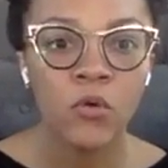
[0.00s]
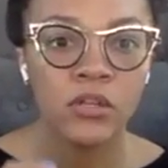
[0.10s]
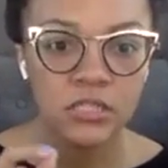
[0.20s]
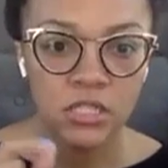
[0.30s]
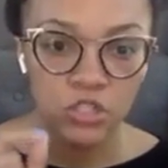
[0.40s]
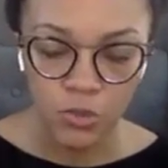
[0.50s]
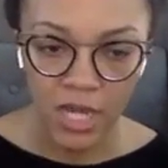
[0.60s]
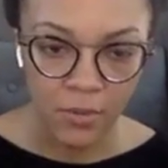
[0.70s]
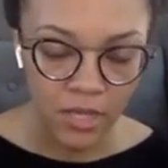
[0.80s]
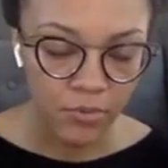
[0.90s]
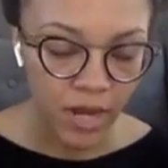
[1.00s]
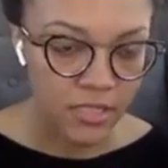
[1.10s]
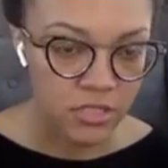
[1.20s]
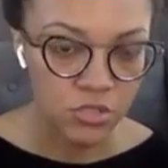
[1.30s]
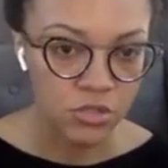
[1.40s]
to teach you how to be a
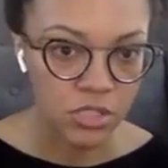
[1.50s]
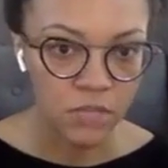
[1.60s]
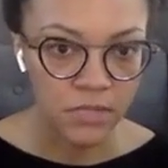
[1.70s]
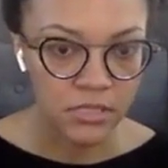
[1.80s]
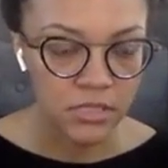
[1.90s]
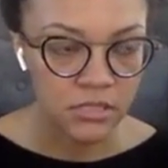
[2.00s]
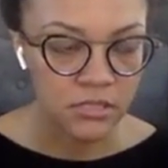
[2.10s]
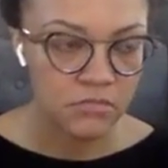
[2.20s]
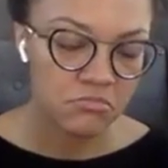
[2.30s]
prostitute in your business.